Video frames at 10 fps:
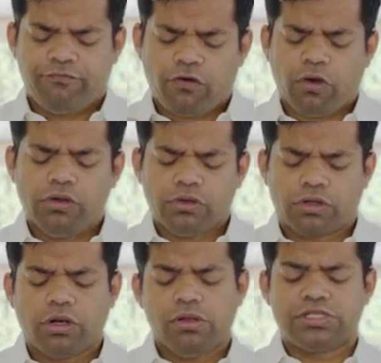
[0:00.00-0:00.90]
Follow
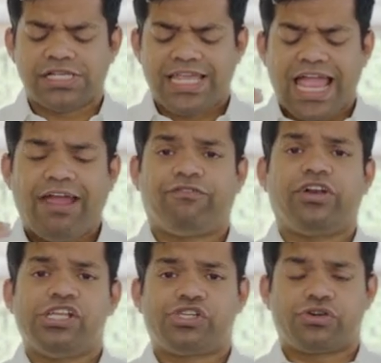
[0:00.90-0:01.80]
closely
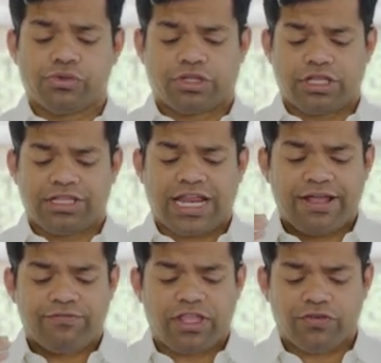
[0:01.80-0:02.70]
every truth that
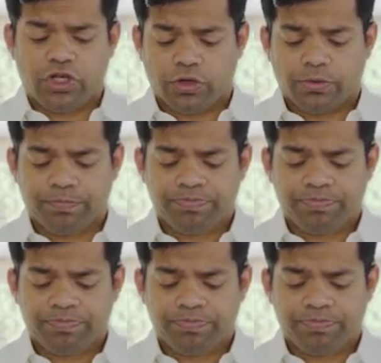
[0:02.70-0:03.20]
I've given you.